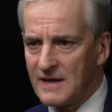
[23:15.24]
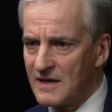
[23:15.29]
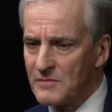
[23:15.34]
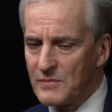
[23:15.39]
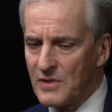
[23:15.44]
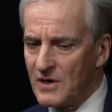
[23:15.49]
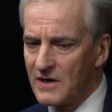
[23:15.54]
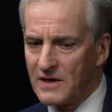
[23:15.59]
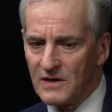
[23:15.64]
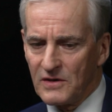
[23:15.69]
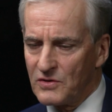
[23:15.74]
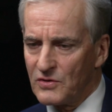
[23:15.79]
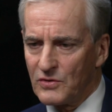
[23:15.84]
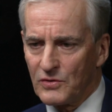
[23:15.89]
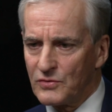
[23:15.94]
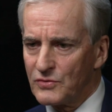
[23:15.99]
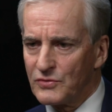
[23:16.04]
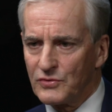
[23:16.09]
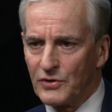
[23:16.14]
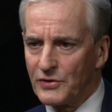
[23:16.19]
thereby
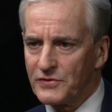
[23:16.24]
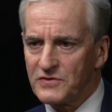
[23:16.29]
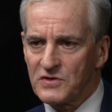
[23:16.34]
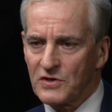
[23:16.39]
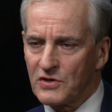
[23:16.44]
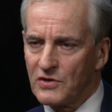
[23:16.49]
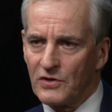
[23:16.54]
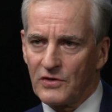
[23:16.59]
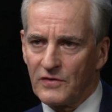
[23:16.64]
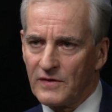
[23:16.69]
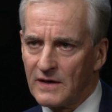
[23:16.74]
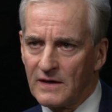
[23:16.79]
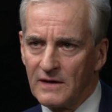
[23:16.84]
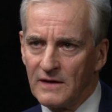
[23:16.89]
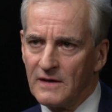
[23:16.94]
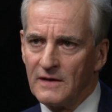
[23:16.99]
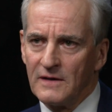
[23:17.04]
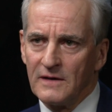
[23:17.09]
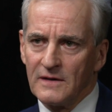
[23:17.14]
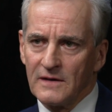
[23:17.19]
not securing
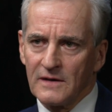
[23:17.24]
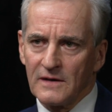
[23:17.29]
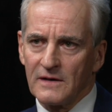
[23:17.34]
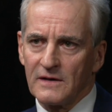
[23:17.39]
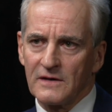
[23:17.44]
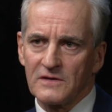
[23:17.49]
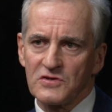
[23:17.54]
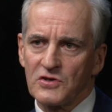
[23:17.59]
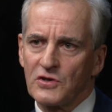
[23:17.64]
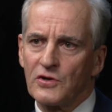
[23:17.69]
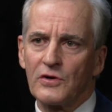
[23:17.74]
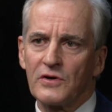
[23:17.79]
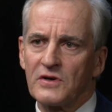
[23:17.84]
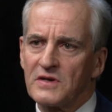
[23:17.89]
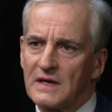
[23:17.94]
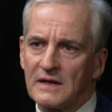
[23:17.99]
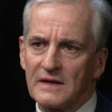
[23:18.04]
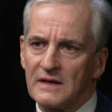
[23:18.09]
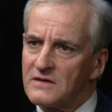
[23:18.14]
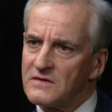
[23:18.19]
uh,
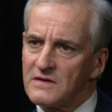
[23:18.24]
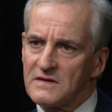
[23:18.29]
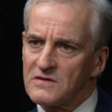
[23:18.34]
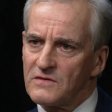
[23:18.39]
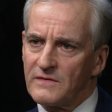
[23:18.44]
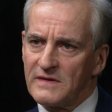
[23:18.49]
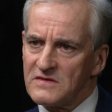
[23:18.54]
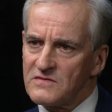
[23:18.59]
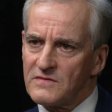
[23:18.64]
security and interests of